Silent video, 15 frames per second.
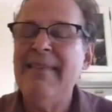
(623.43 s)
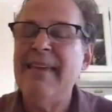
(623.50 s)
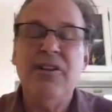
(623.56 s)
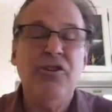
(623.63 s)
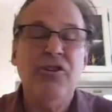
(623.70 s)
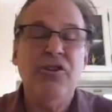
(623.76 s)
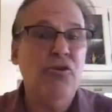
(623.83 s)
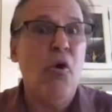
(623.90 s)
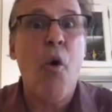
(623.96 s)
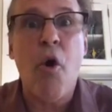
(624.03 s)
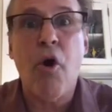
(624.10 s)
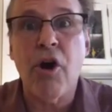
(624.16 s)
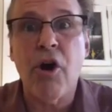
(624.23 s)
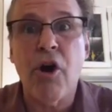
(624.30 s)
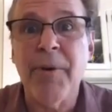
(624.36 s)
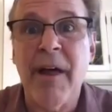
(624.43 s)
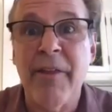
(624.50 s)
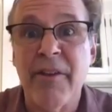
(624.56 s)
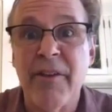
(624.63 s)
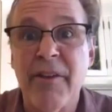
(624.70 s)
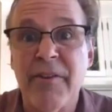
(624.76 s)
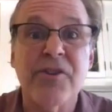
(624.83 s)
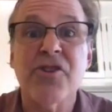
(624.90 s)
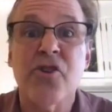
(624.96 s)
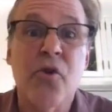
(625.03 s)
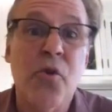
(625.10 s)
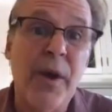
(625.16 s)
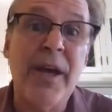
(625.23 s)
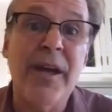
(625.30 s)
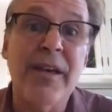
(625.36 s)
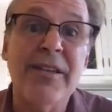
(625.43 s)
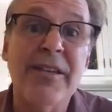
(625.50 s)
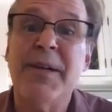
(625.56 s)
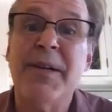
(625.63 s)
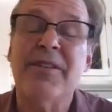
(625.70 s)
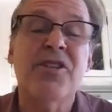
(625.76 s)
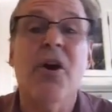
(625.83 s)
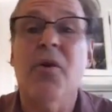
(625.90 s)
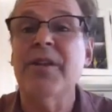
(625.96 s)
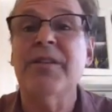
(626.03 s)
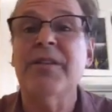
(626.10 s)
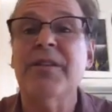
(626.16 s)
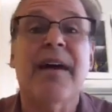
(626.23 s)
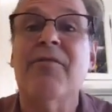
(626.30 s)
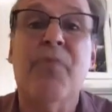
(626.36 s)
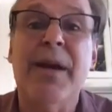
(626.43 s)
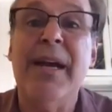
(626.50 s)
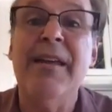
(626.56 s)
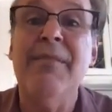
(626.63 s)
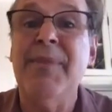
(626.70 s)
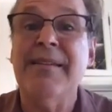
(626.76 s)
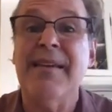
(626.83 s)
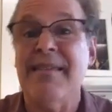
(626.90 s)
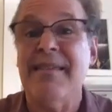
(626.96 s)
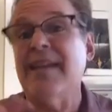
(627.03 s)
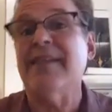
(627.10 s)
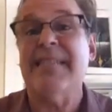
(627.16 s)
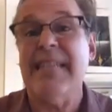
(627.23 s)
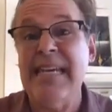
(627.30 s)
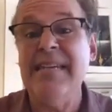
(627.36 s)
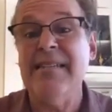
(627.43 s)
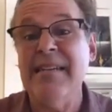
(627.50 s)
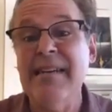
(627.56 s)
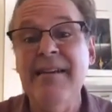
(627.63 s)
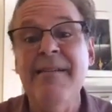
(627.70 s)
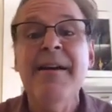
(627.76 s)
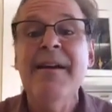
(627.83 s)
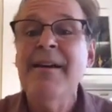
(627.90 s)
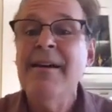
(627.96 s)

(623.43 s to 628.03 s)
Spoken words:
And they do horrible on the first quiz because no one's done the reading because they think it's easy.